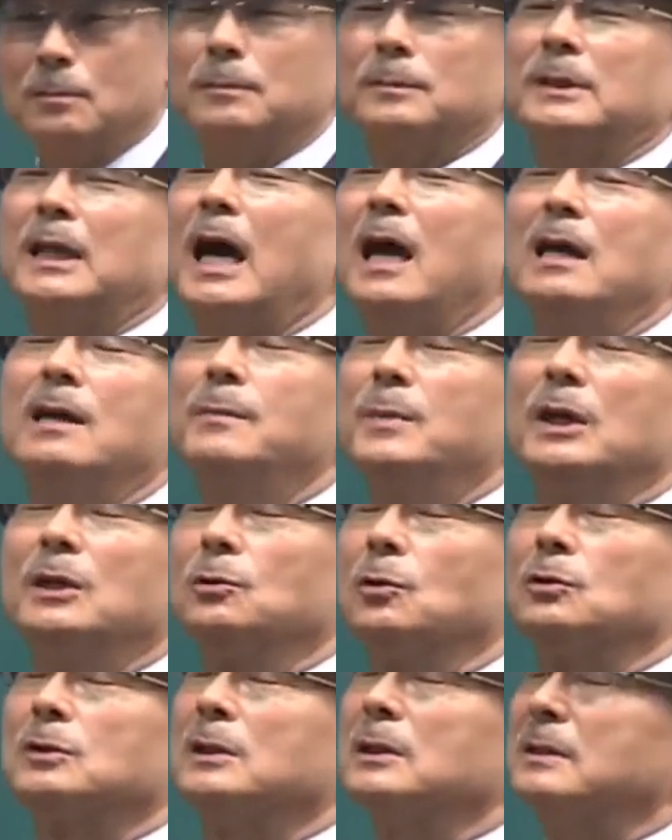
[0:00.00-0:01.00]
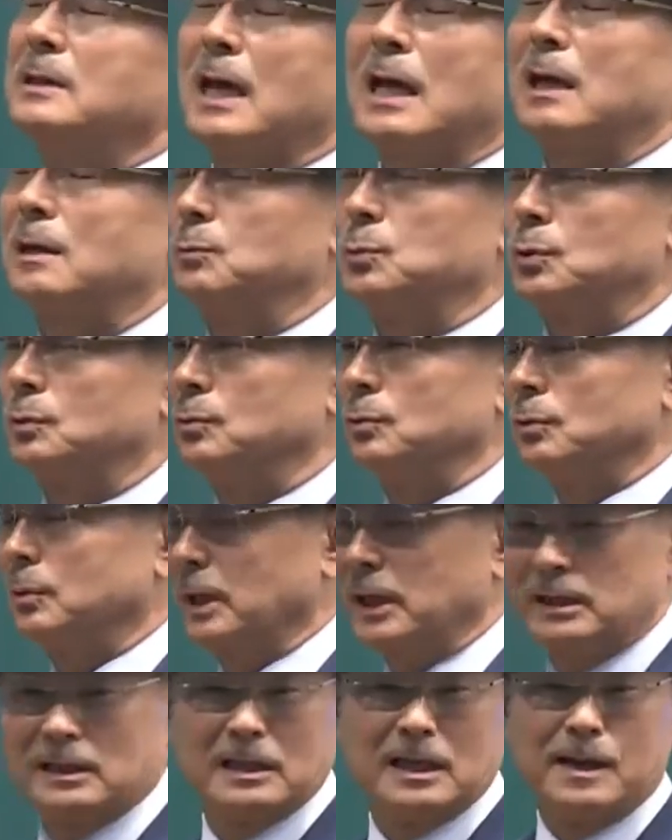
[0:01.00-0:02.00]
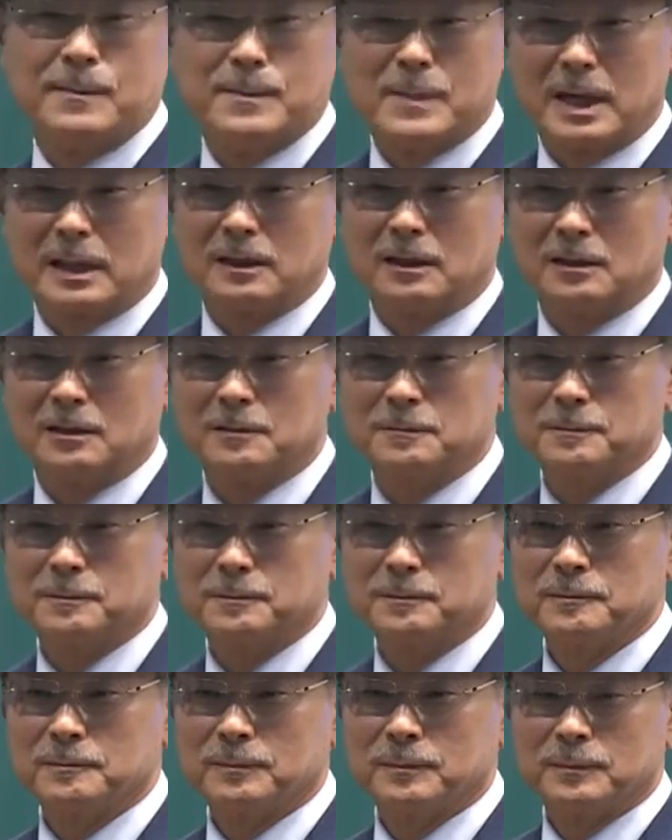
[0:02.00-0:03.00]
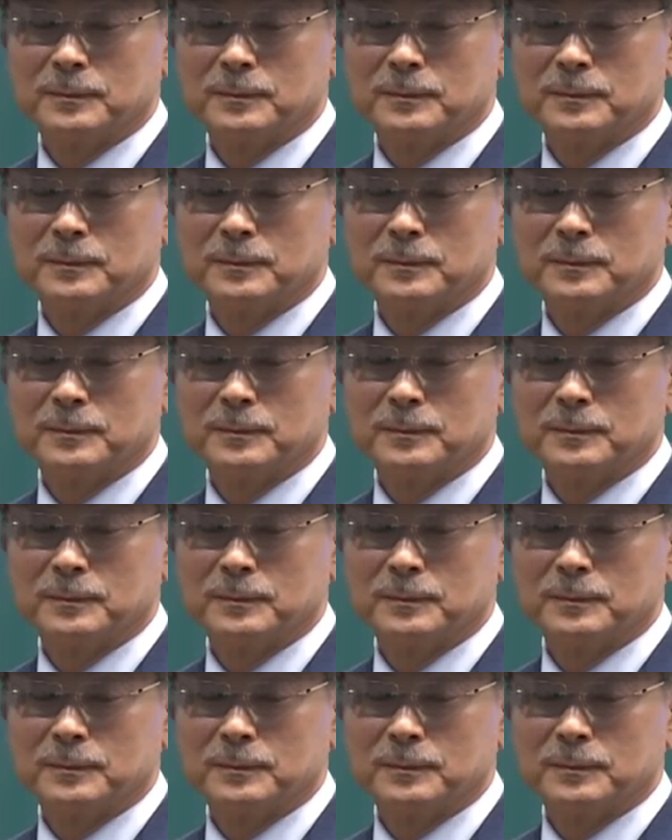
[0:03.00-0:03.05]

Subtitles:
Then what happens to the people who start late?